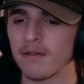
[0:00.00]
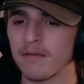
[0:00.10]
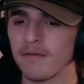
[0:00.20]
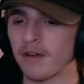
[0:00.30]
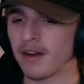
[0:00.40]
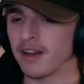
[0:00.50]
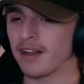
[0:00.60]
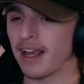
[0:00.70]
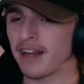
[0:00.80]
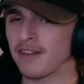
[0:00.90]
funny
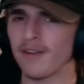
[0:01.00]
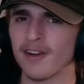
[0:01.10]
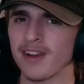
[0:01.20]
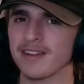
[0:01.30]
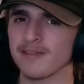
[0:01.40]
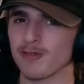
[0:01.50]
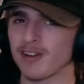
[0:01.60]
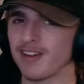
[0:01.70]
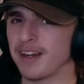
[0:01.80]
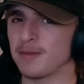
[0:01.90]
and very
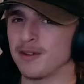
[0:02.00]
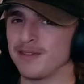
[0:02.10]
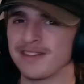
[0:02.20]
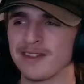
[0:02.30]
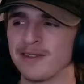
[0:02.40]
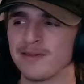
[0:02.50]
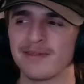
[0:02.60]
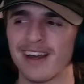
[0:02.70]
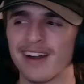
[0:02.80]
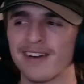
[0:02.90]
relatable, too.
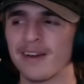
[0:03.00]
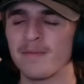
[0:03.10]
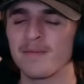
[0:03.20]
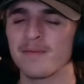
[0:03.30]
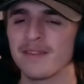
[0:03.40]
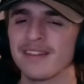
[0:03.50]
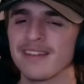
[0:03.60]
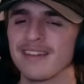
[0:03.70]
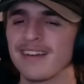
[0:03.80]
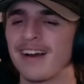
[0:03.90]
I don't know.
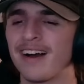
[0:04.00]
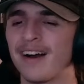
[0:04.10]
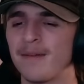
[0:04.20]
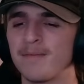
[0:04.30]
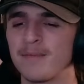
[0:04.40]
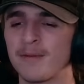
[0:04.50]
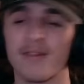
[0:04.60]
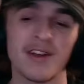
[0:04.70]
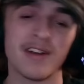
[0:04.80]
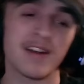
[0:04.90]
It was
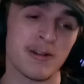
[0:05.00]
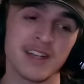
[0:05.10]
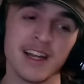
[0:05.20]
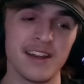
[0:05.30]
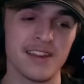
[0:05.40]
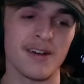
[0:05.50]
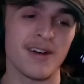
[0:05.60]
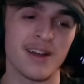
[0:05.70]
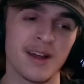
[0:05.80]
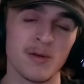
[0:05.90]
very entertaining, though.
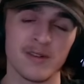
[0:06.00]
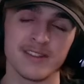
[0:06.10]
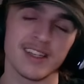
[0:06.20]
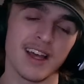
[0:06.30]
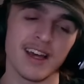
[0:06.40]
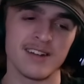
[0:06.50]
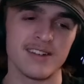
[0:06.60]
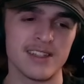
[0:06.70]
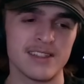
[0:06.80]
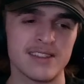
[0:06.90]
I will say that, at
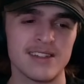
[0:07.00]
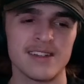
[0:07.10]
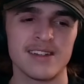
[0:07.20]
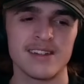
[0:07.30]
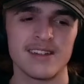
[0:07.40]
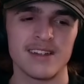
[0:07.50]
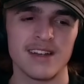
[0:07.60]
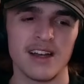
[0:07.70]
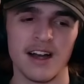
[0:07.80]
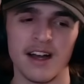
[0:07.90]
least.
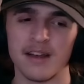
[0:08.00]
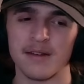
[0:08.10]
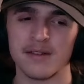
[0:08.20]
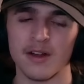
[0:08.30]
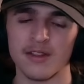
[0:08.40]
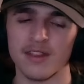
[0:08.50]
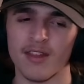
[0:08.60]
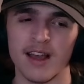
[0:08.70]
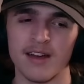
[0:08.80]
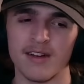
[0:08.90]
Called the
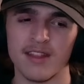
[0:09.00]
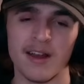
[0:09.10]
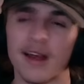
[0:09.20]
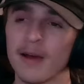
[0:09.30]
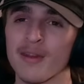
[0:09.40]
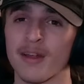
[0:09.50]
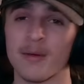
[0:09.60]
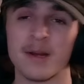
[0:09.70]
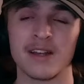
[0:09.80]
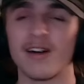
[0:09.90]
Silence. I was
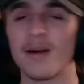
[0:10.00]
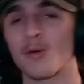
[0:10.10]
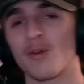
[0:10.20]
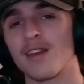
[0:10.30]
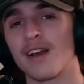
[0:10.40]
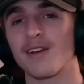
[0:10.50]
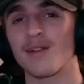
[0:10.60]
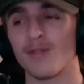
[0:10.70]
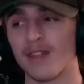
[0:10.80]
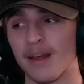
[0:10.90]
expecting a lot more
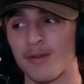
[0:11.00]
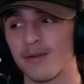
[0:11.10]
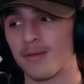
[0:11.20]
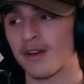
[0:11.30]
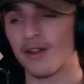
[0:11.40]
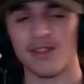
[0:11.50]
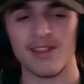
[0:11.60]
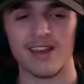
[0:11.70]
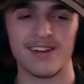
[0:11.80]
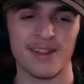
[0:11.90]
silence for the episode to be called the
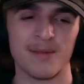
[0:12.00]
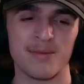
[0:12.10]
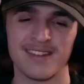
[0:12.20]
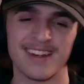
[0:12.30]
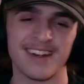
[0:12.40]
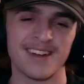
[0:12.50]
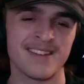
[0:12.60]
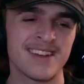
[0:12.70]
Silence. But, you know,